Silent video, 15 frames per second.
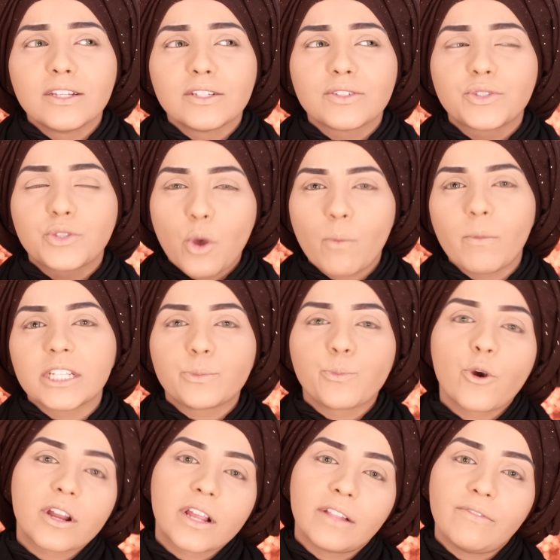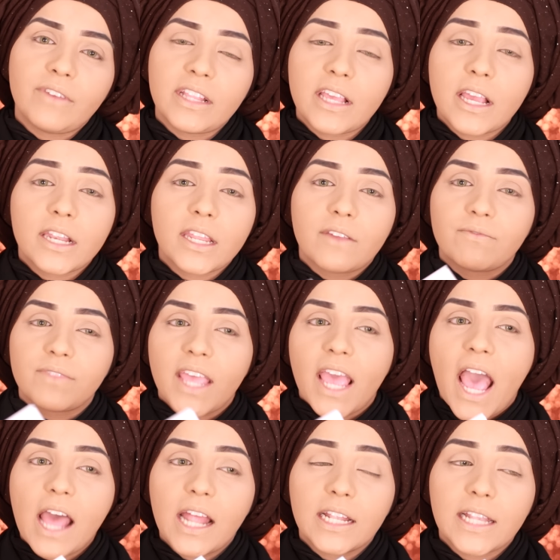so much more convenient if they
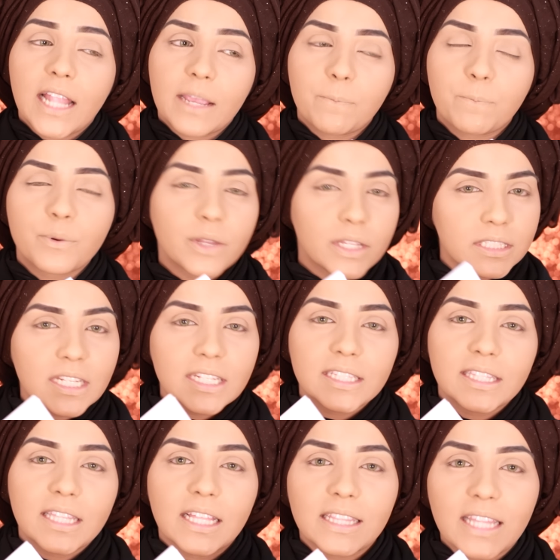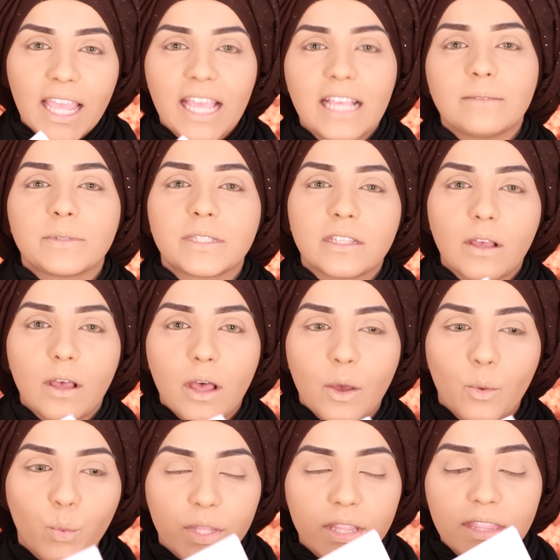had printed the names
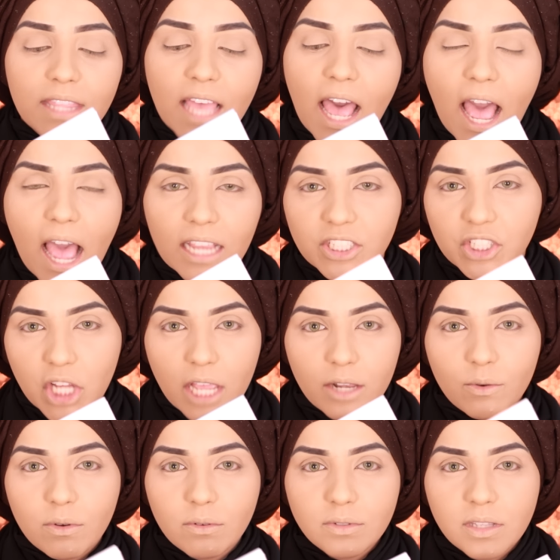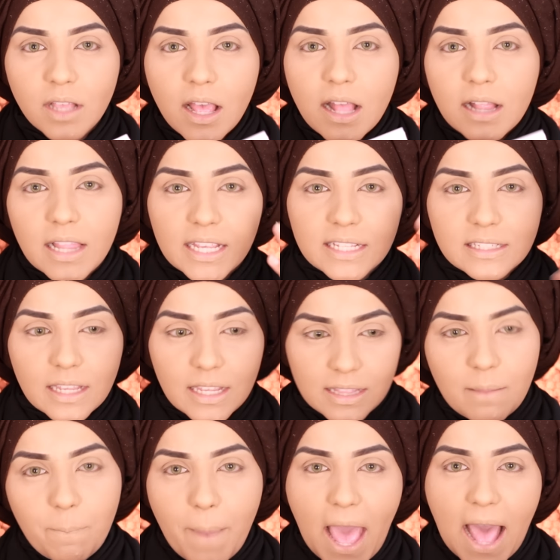with the eyeshadows in
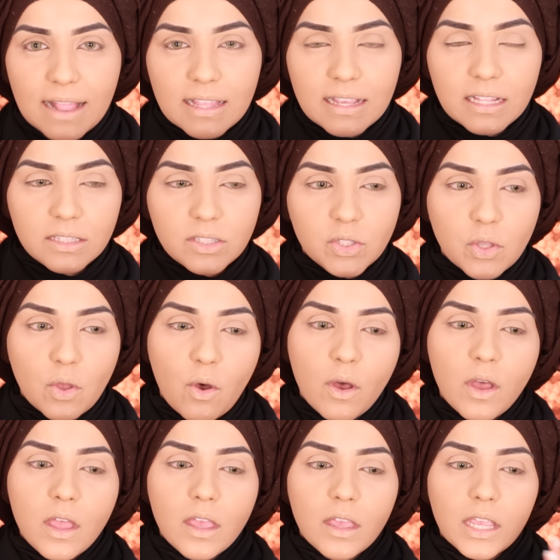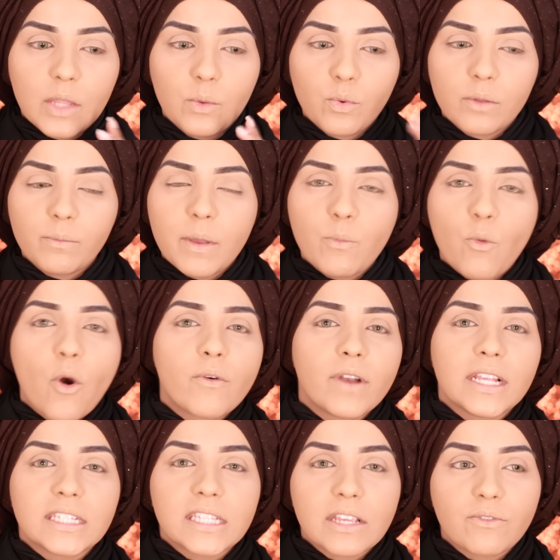the palette, so it would be more
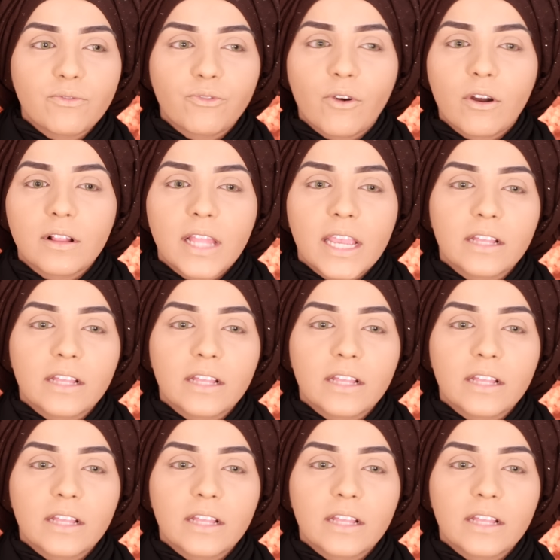easy for